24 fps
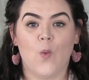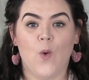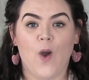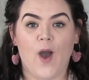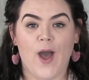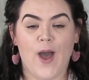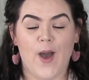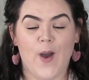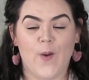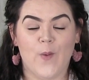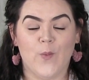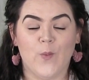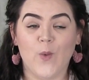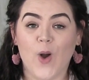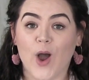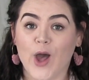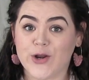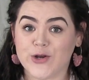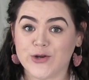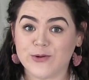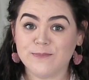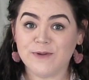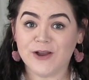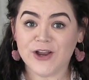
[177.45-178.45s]

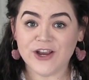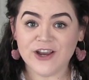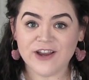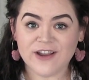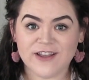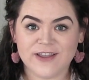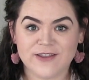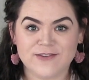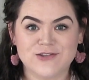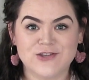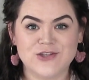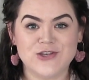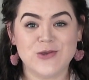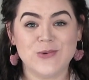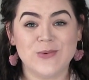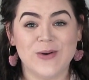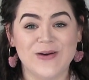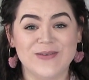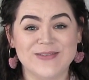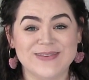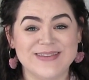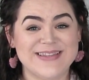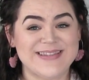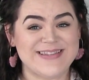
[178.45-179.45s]
watermark, so you
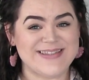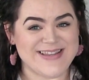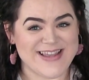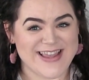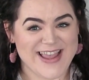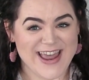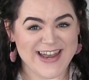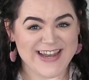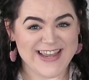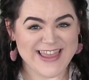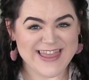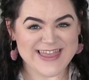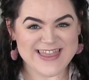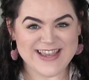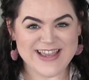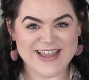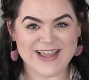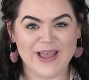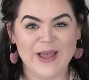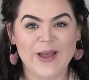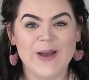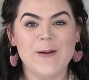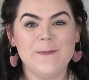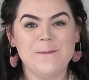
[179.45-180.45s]
won't see anything,
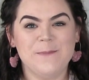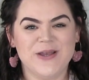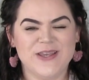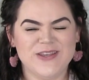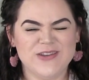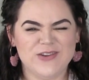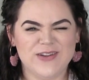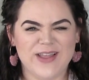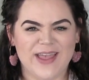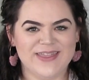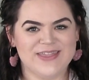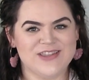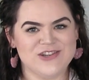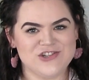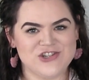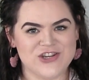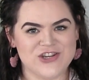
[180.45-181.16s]
but you'll get the